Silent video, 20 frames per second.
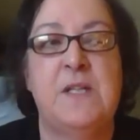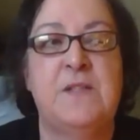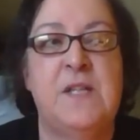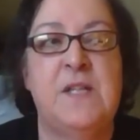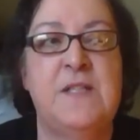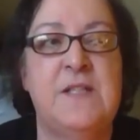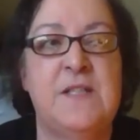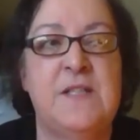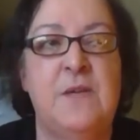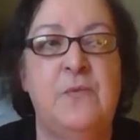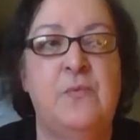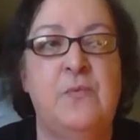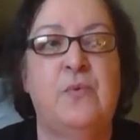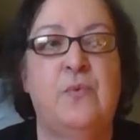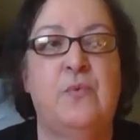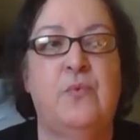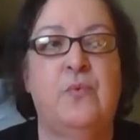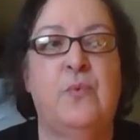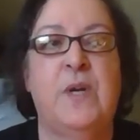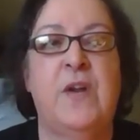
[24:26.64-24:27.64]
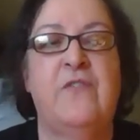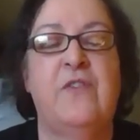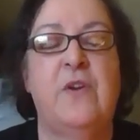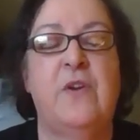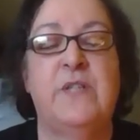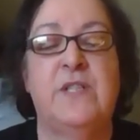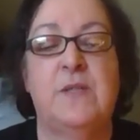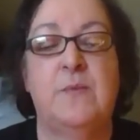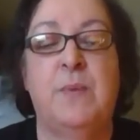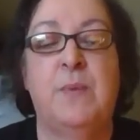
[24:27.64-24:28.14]
to see what
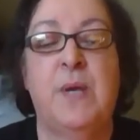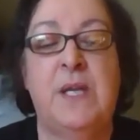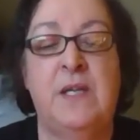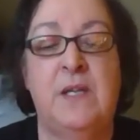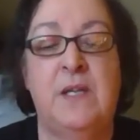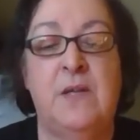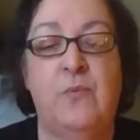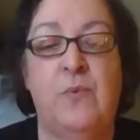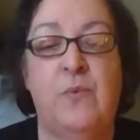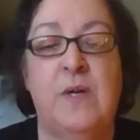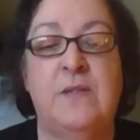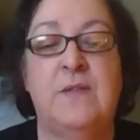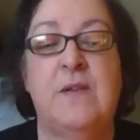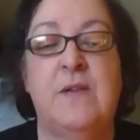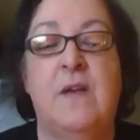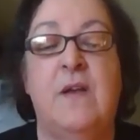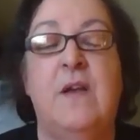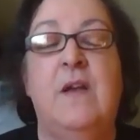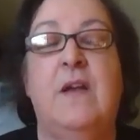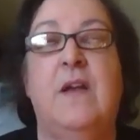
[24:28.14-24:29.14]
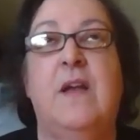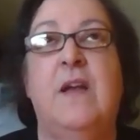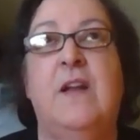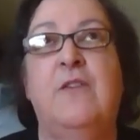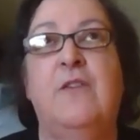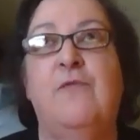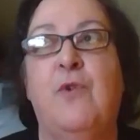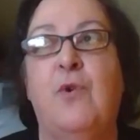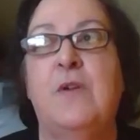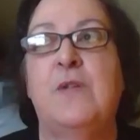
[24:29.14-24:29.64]
everyone's opinion was. And
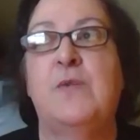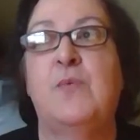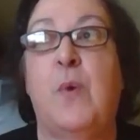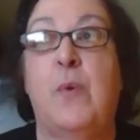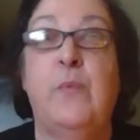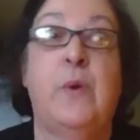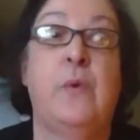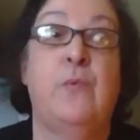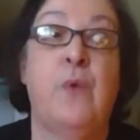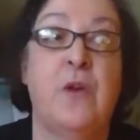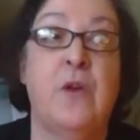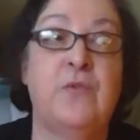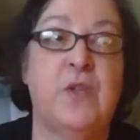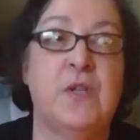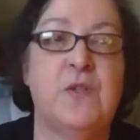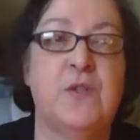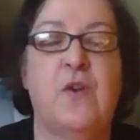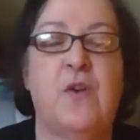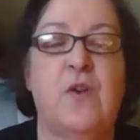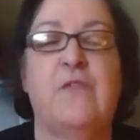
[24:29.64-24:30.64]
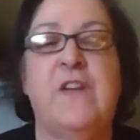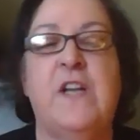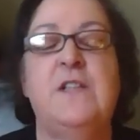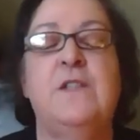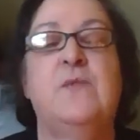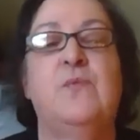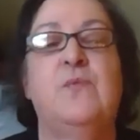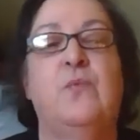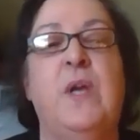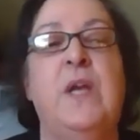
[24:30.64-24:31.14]
of course, when we wrote the
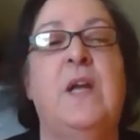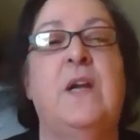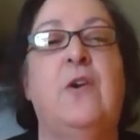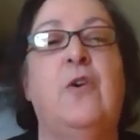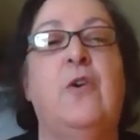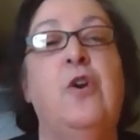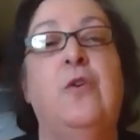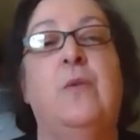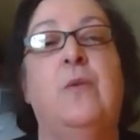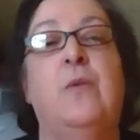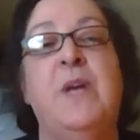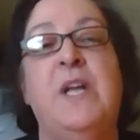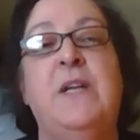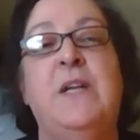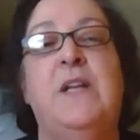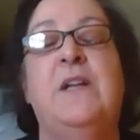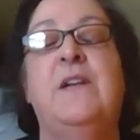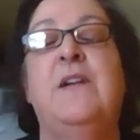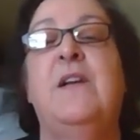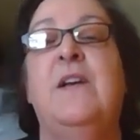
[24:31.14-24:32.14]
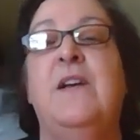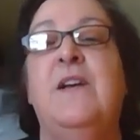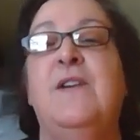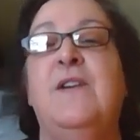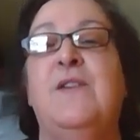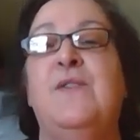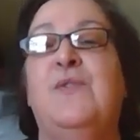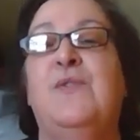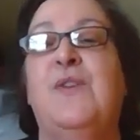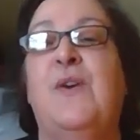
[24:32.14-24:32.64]
surveys, we had our own opinion.
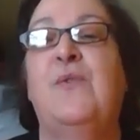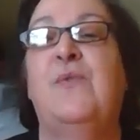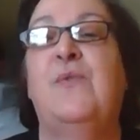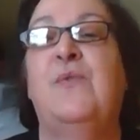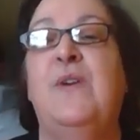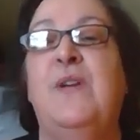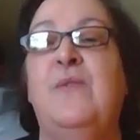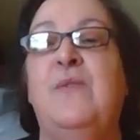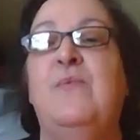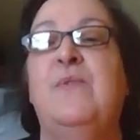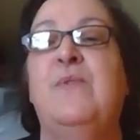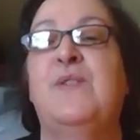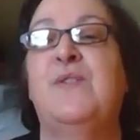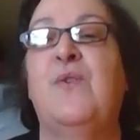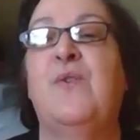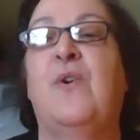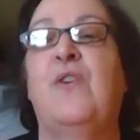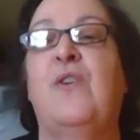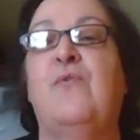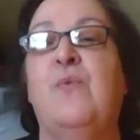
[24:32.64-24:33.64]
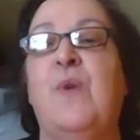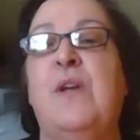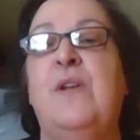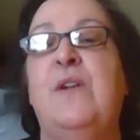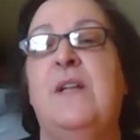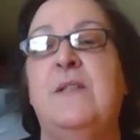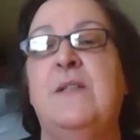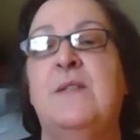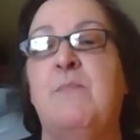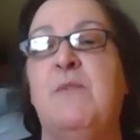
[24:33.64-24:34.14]
So it was sort of
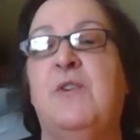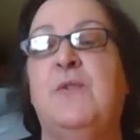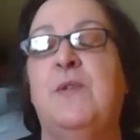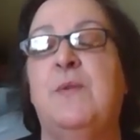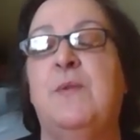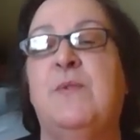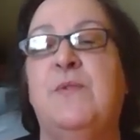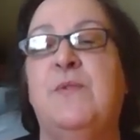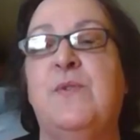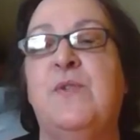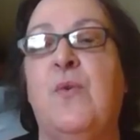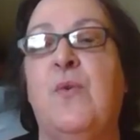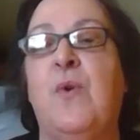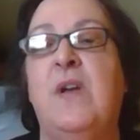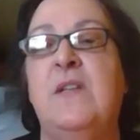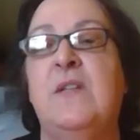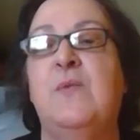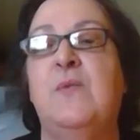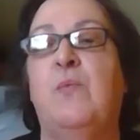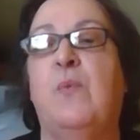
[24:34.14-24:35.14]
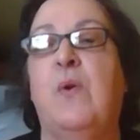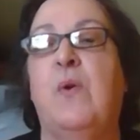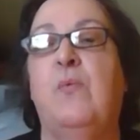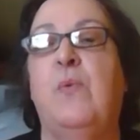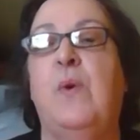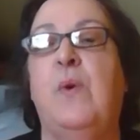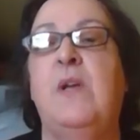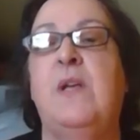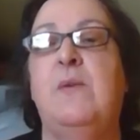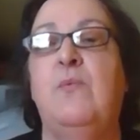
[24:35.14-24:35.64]
written as multiple choice, where
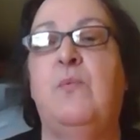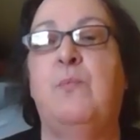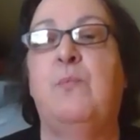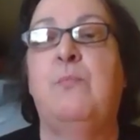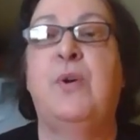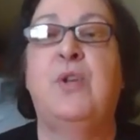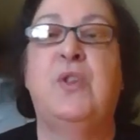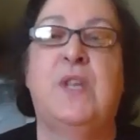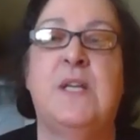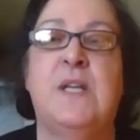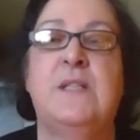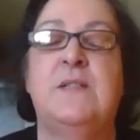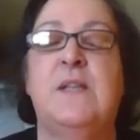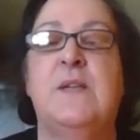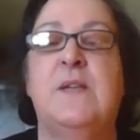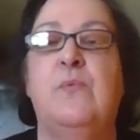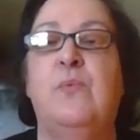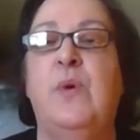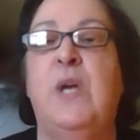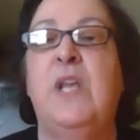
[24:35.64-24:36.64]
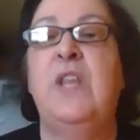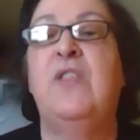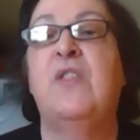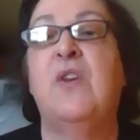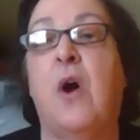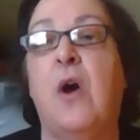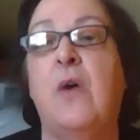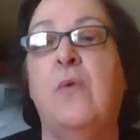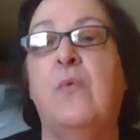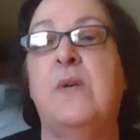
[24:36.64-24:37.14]
we put things in we
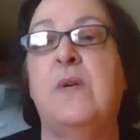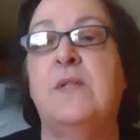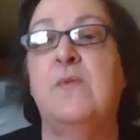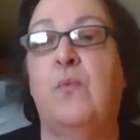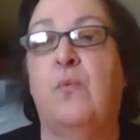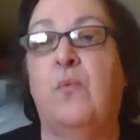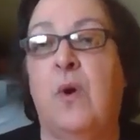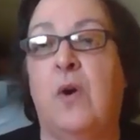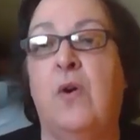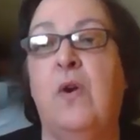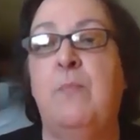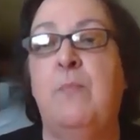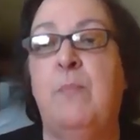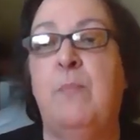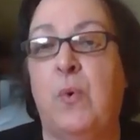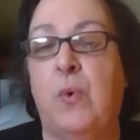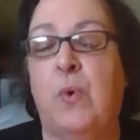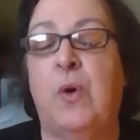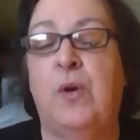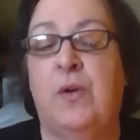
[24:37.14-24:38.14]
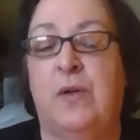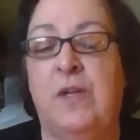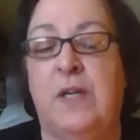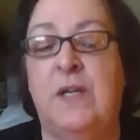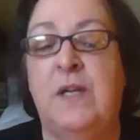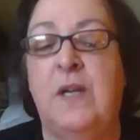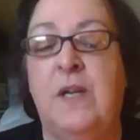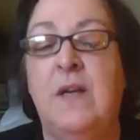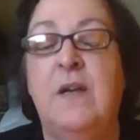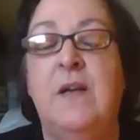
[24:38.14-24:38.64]
thought were
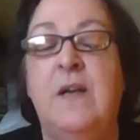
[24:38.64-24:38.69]
important